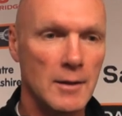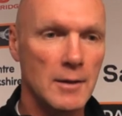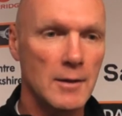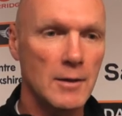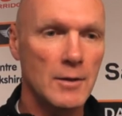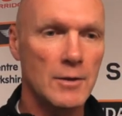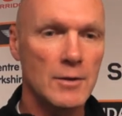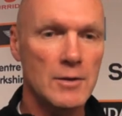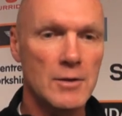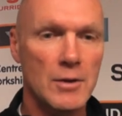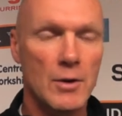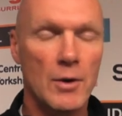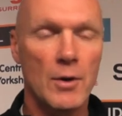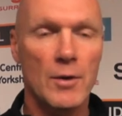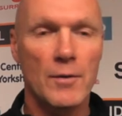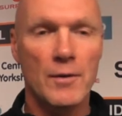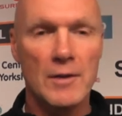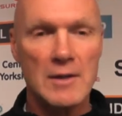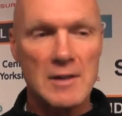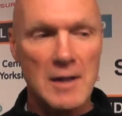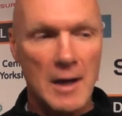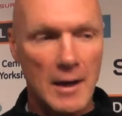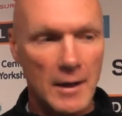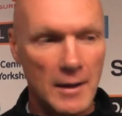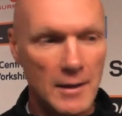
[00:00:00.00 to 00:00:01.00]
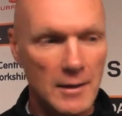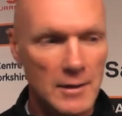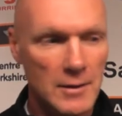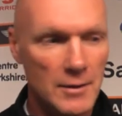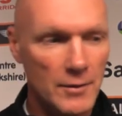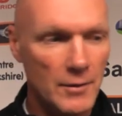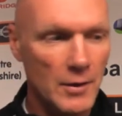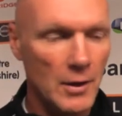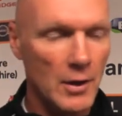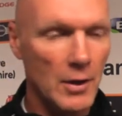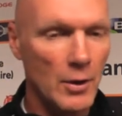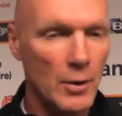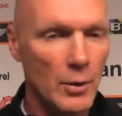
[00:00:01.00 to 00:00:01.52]
you're sort of attacking,
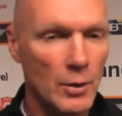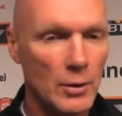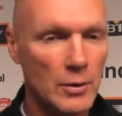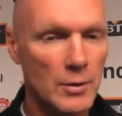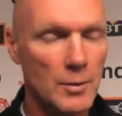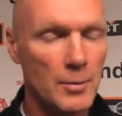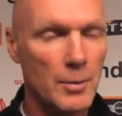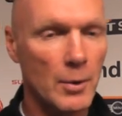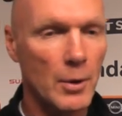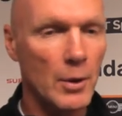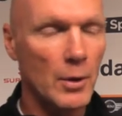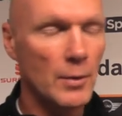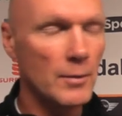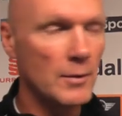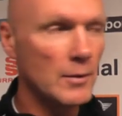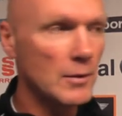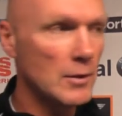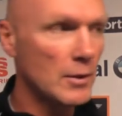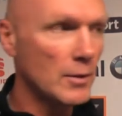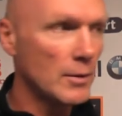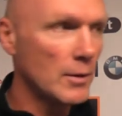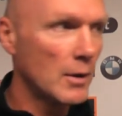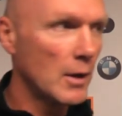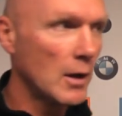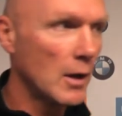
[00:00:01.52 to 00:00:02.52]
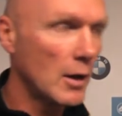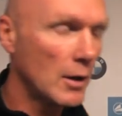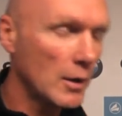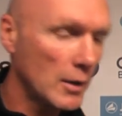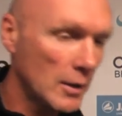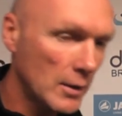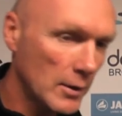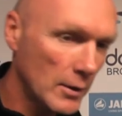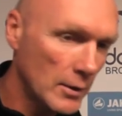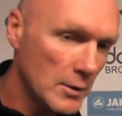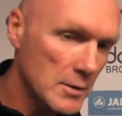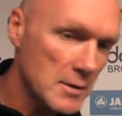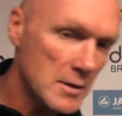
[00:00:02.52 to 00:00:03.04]
you've got to hold the ball up, you're doing a lot
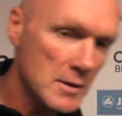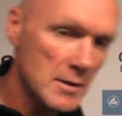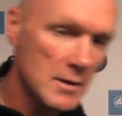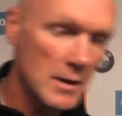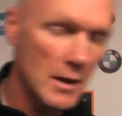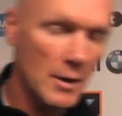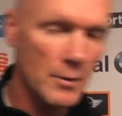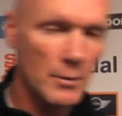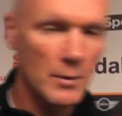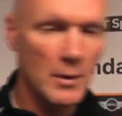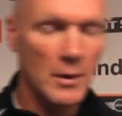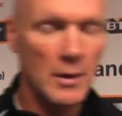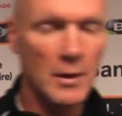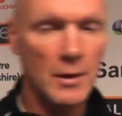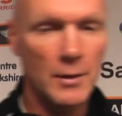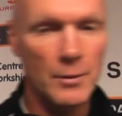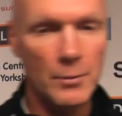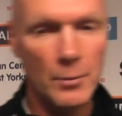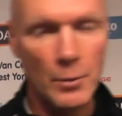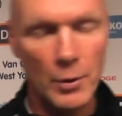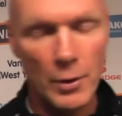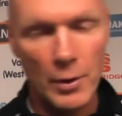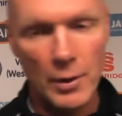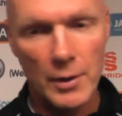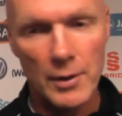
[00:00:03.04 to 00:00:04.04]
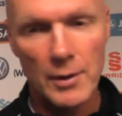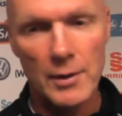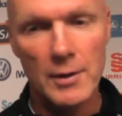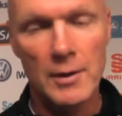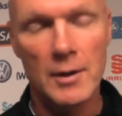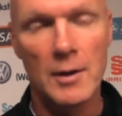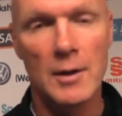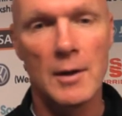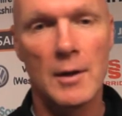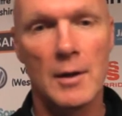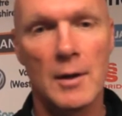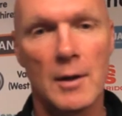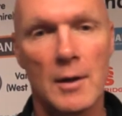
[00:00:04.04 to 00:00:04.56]
of closing down, a lot of working,
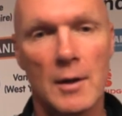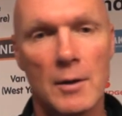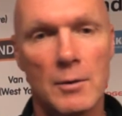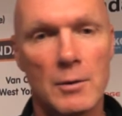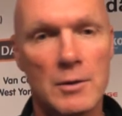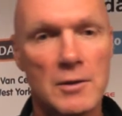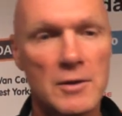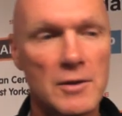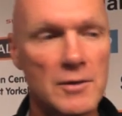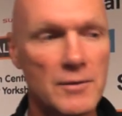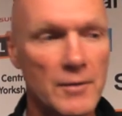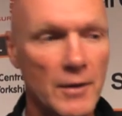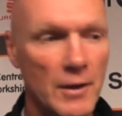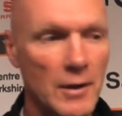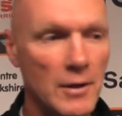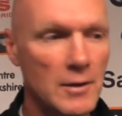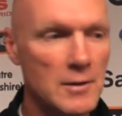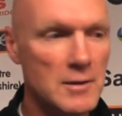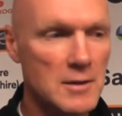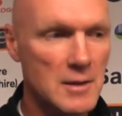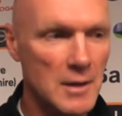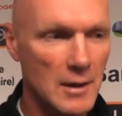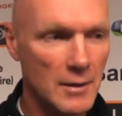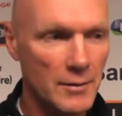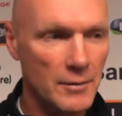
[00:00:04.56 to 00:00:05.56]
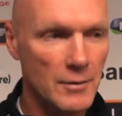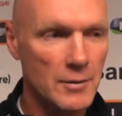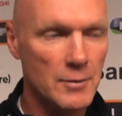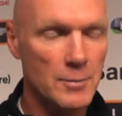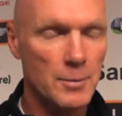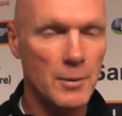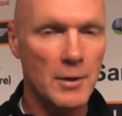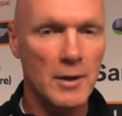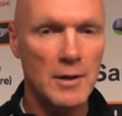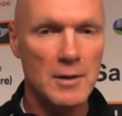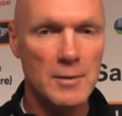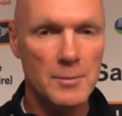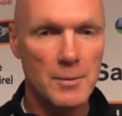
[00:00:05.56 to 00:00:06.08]
which is very unselfish,
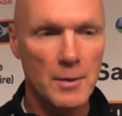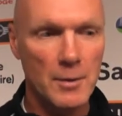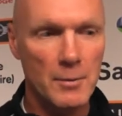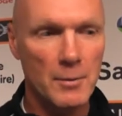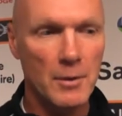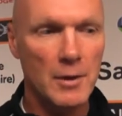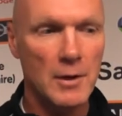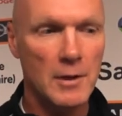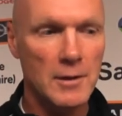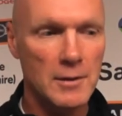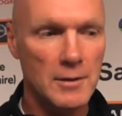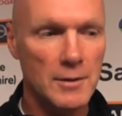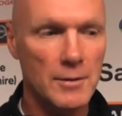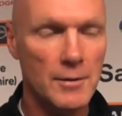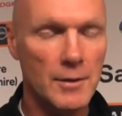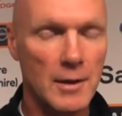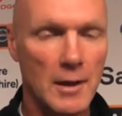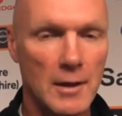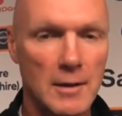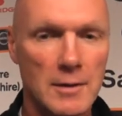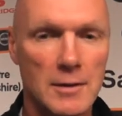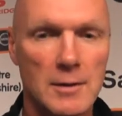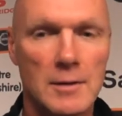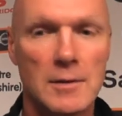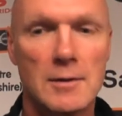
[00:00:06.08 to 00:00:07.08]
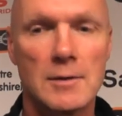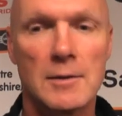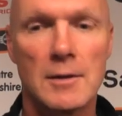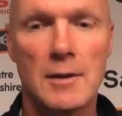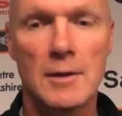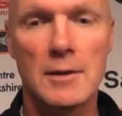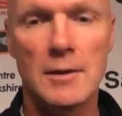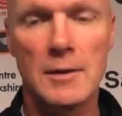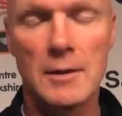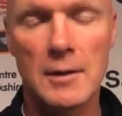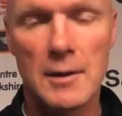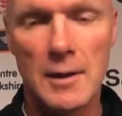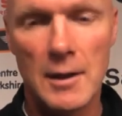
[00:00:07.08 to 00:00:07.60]
but he's been willing to do that,
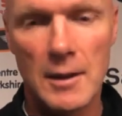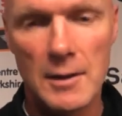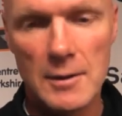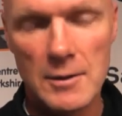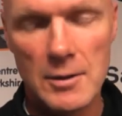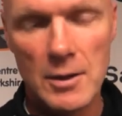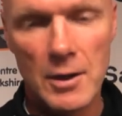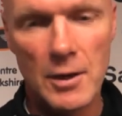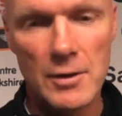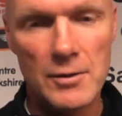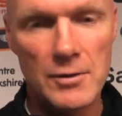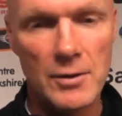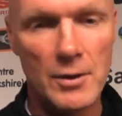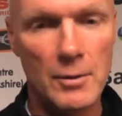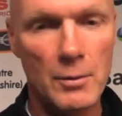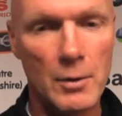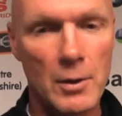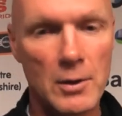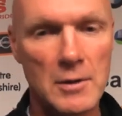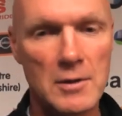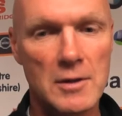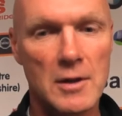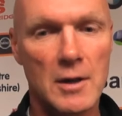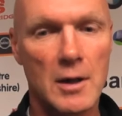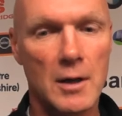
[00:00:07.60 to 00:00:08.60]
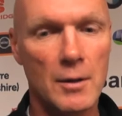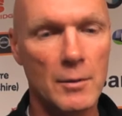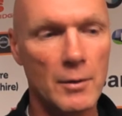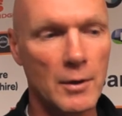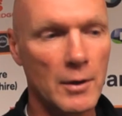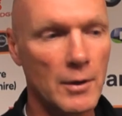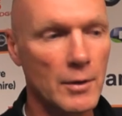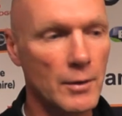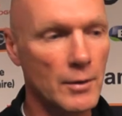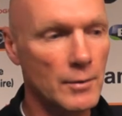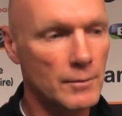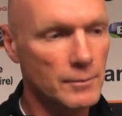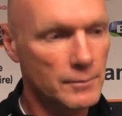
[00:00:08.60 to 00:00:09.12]
and he's got his reward tonight with
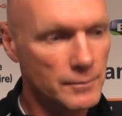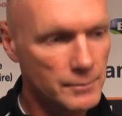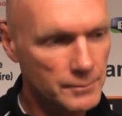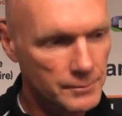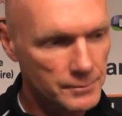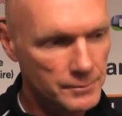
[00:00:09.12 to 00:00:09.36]
a goal.